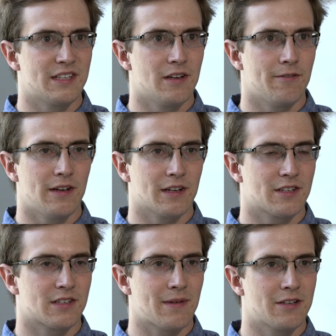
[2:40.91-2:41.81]
easy to
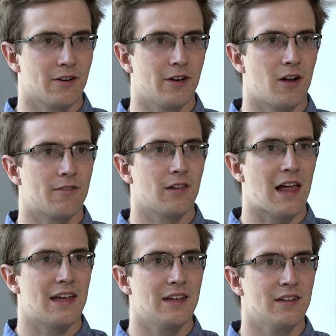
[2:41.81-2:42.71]
fix just by turning off the
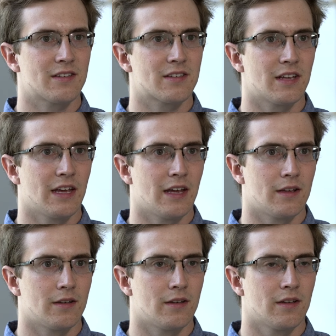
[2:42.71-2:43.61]
lights,
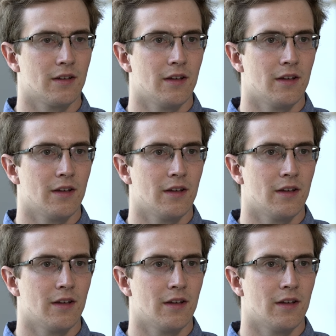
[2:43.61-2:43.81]
and